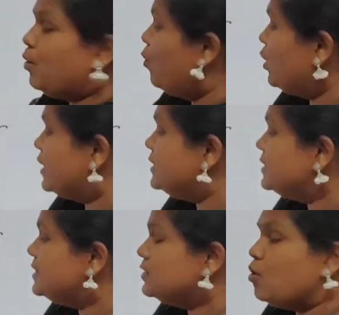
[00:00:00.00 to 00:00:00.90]
What is
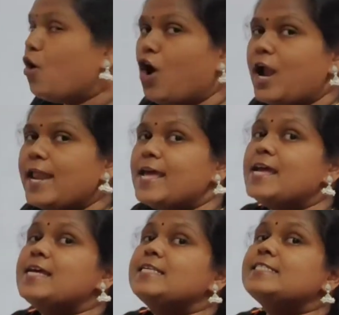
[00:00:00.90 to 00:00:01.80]
this called?
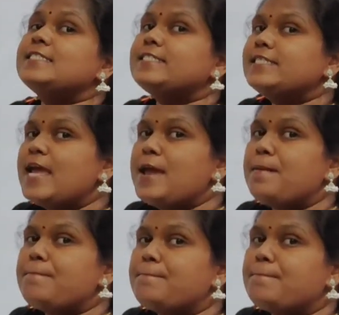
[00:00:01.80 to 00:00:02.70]

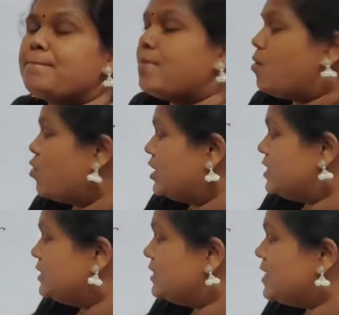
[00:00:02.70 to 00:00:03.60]
Stem. What
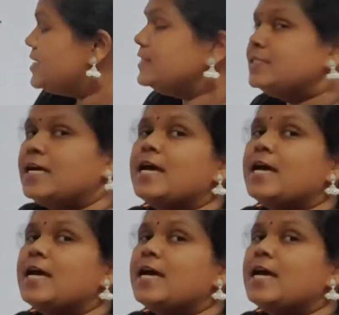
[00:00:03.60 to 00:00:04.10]
is this?